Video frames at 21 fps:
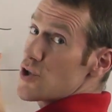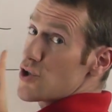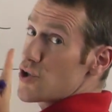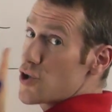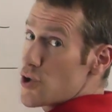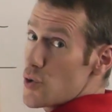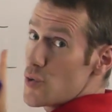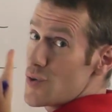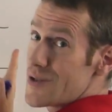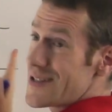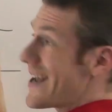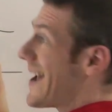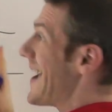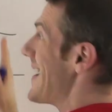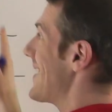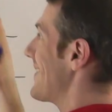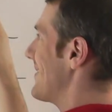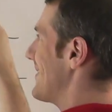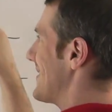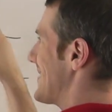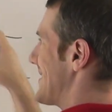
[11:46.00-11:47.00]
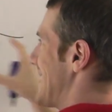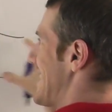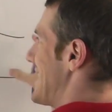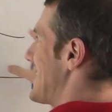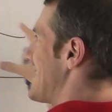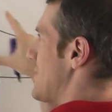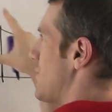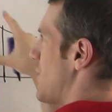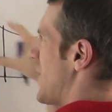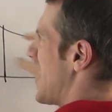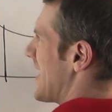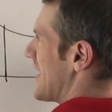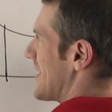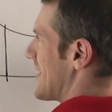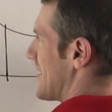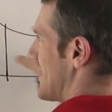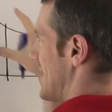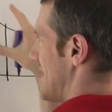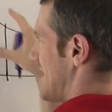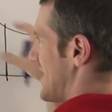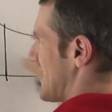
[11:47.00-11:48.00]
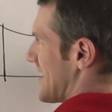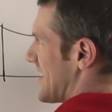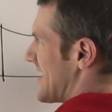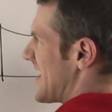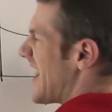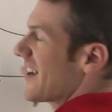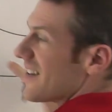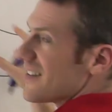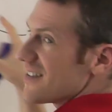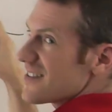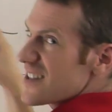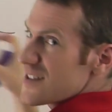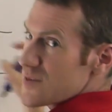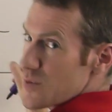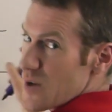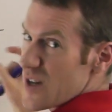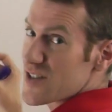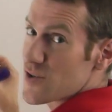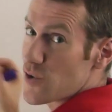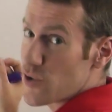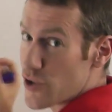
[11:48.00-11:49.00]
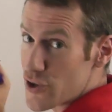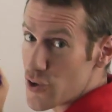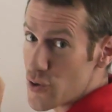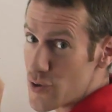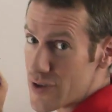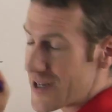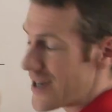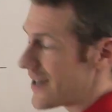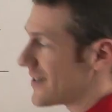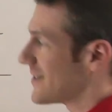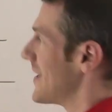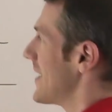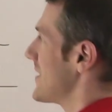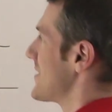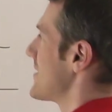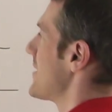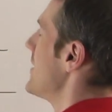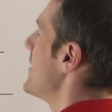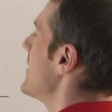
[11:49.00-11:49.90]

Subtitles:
the two tails. These are the tail, that's why it's called a two-tailed test.